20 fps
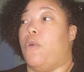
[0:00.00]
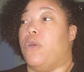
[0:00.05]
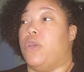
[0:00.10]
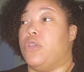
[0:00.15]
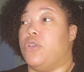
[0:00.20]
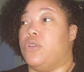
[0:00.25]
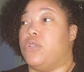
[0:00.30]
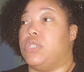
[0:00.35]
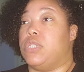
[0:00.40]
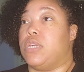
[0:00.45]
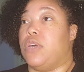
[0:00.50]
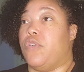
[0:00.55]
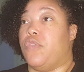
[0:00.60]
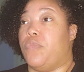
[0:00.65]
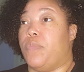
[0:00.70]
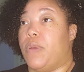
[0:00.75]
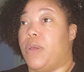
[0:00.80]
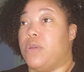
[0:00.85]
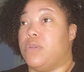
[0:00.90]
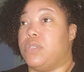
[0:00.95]
on yourself
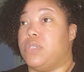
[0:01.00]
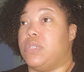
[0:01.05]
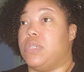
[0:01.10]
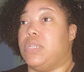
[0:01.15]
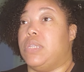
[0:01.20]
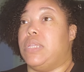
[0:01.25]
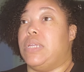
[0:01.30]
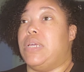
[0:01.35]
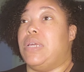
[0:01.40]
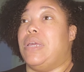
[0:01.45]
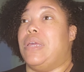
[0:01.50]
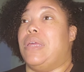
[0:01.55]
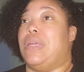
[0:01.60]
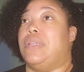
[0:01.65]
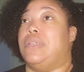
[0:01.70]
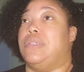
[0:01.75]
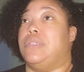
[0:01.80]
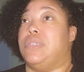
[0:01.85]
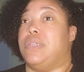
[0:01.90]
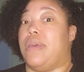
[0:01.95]
personally
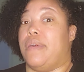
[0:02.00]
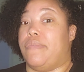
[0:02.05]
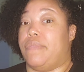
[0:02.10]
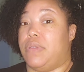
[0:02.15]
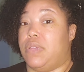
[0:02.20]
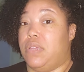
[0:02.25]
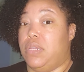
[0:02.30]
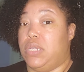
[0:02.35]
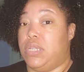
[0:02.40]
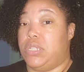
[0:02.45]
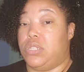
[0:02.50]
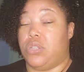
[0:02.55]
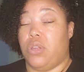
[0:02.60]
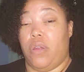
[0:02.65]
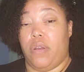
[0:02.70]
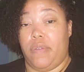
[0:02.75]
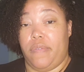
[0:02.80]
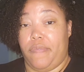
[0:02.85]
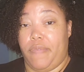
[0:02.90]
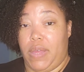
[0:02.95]
can definitely
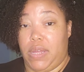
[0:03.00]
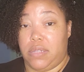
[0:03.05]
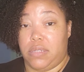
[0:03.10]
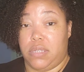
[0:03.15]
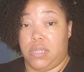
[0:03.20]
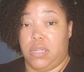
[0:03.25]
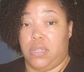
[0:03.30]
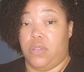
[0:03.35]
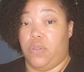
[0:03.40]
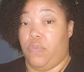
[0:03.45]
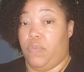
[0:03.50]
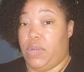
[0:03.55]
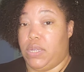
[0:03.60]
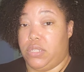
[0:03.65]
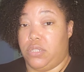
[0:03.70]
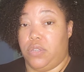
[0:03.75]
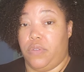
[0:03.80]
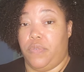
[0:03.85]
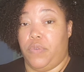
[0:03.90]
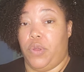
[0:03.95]
start affecting the
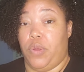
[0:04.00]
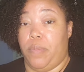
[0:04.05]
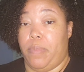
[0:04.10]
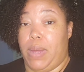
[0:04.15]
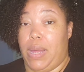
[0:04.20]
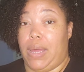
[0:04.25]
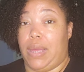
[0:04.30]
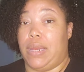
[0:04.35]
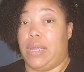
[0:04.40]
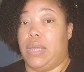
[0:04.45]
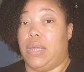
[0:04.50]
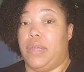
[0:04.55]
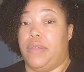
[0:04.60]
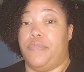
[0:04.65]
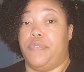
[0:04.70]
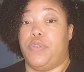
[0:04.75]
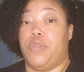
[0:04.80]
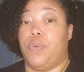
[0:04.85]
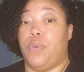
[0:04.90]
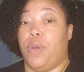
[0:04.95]
rest of your body
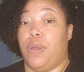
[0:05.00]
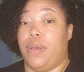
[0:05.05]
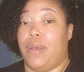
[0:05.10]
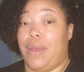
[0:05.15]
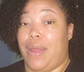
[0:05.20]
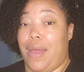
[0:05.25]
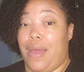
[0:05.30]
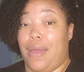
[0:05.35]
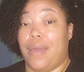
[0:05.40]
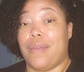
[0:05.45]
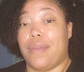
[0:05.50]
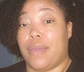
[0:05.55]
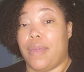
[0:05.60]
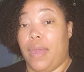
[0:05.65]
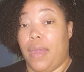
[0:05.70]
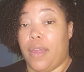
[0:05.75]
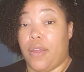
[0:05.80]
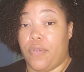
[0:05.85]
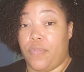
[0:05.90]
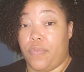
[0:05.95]
if you are not
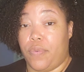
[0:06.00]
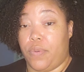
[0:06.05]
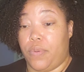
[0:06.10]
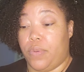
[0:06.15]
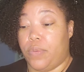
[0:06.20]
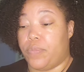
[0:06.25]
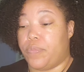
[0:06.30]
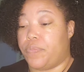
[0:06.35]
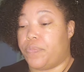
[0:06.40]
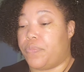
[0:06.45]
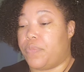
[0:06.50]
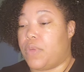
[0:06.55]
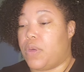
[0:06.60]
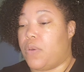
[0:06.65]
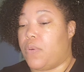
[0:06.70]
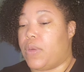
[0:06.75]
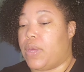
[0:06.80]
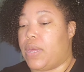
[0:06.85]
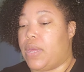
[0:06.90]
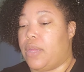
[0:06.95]
careful.
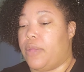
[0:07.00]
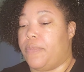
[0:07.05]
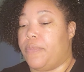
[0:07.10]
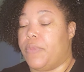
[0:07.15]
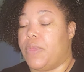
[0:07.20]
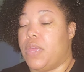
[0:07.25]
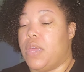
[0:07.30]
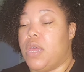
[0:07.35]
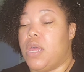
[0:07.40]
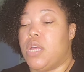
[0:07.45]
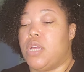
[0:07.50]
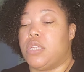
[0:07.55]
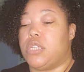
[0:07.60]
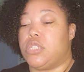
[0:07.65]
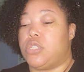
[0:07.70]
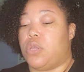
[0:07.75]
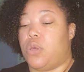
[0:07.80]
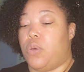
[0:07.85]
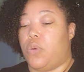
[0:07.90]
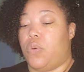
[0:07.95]
Okay.
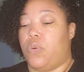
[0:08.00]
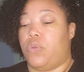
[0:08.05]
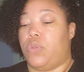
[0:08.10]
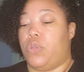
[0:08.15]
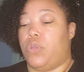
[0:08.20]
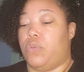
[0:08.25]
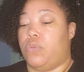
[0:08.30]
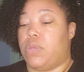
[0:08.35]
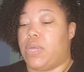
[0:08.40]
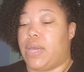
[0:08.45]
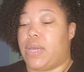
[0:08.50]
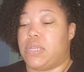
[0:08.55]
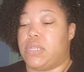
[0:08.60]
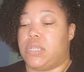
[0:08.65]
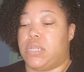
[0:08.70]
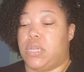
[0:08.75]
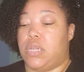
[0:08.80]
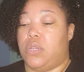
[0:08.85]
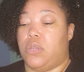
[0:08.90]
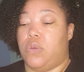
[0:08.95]
So, like I
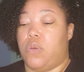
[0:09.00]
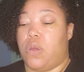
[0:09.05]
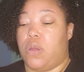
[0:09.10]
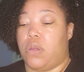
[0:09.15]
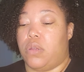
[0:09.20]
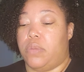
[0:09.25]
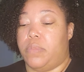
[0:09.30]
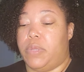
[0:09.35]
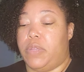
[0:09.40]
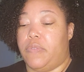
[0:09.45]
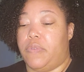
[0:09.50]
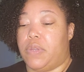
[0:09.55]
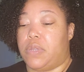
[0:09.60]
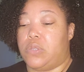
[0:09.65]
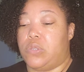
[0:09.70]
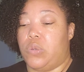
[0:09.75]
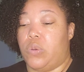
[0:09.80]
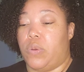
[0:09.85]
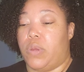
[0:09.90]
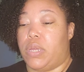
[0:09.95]
said, you are going to be
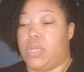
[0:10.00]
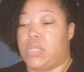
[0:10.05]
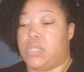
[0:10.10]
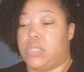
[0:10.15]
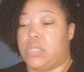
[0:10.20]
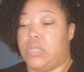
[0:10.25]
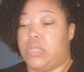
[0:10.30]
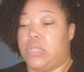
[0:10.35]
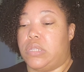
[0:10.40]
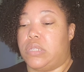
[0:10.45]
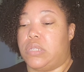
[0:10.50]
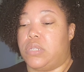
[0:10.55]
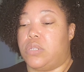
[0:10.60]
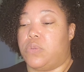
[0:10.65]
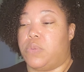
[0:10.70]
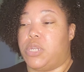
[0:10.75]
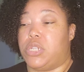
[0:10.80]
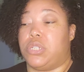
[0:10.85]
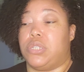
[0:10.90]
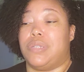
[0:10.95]
victorious in the
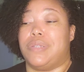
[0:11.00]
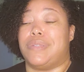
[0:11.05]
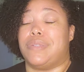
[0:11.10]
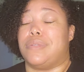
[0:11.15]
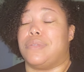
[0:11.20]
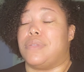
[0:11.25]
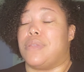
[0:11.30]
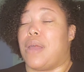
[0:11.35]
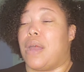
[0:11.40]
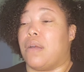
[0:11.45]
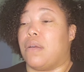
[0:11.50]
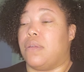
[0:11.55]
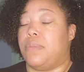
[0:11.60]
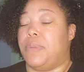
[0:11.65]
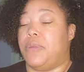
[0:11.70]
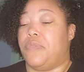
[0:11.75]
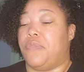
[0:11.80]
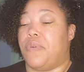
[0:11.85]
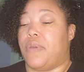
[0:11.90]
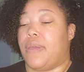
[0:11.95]
situation. This is not going
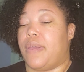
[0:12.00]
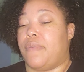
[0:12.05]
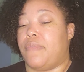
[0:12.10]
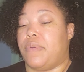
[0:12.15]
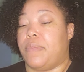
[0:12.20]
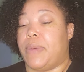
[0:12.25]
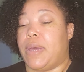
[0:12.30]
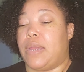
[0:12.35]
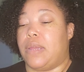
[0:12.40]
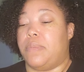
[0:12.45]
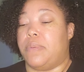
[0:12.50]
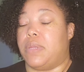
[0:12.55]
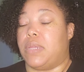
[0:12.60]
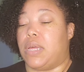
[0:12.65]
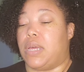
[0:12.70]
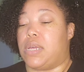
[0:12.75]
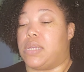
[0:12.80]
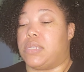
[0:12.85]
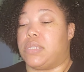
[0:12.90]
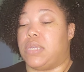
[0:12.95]
to be for everybody, but
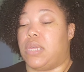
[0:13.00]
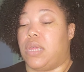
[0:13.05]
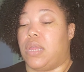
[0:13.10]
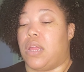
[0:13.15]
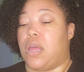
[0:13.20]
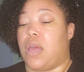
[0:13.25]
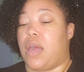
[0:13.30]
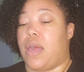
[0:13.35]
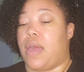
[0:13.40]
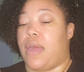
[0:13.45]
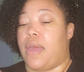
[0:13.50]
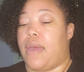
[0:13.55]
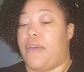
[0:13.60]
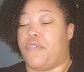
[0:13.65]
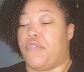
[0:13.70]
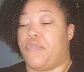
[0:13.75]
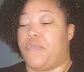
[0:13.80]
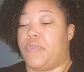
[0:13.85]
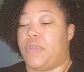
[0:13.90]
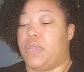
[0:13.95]
like I said, I
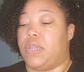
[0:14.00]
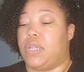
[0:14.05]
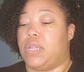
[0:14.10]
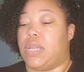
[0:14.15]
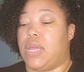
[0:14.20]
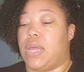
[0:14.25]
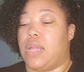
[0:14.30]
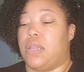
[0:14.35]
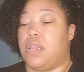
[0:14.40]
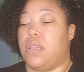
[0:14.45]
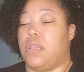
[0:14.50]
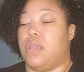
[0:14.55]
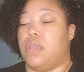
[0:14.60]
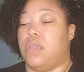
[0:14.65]
have a feeling that